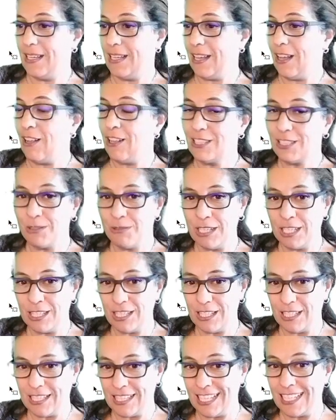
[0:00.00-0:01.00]
altering
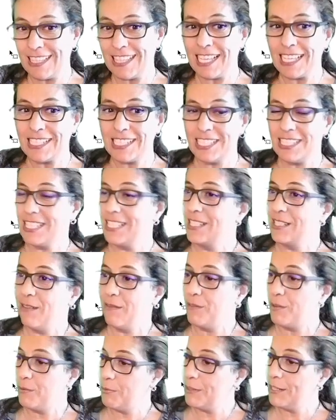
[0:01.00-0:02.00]
the intensities
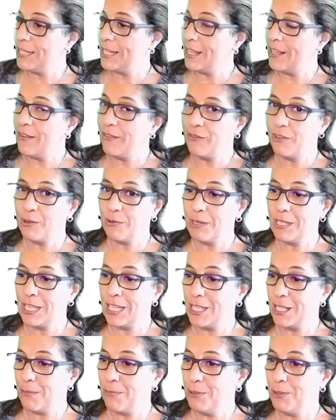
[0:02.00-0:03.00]
of the green
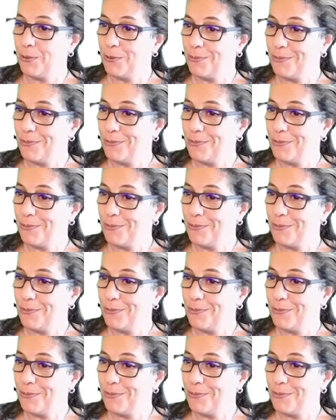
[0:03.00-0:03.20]
and the blue.